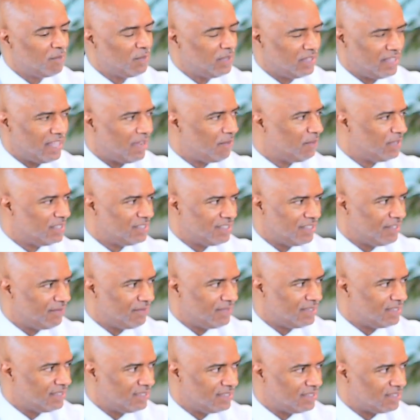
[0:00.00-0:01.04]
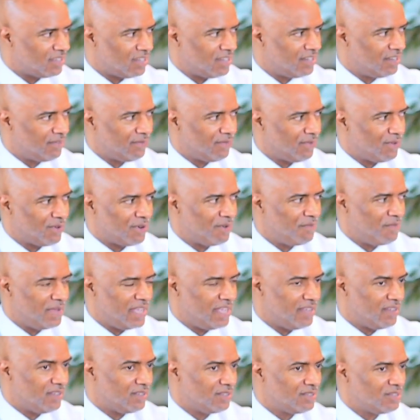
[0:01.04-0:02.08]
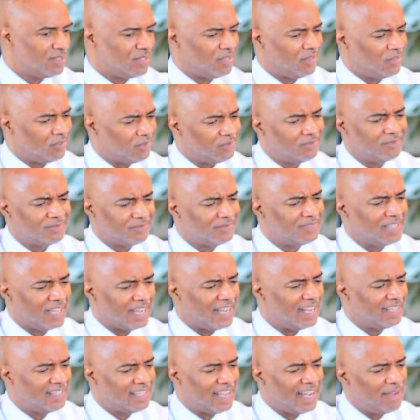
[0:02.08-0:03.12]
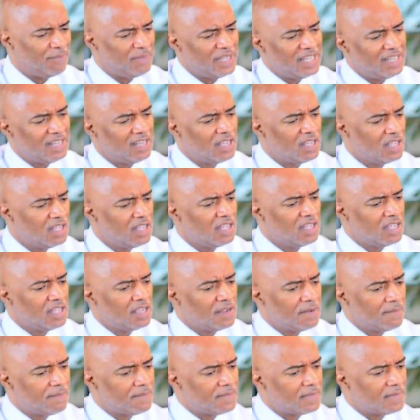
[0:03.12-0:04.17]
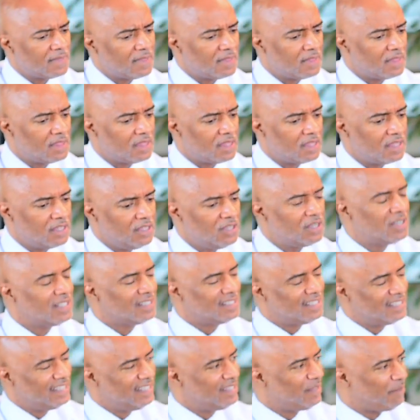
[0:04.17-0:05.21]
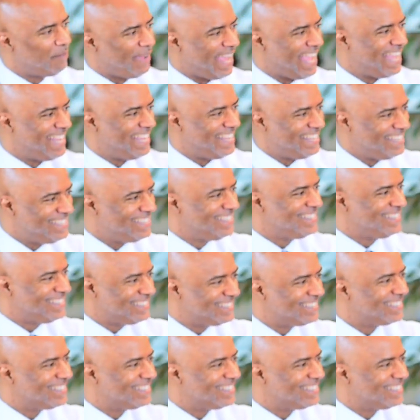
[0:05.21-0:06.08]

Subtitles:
put that much emphasis on it for a male. So, yeah, I mean... You could see the pain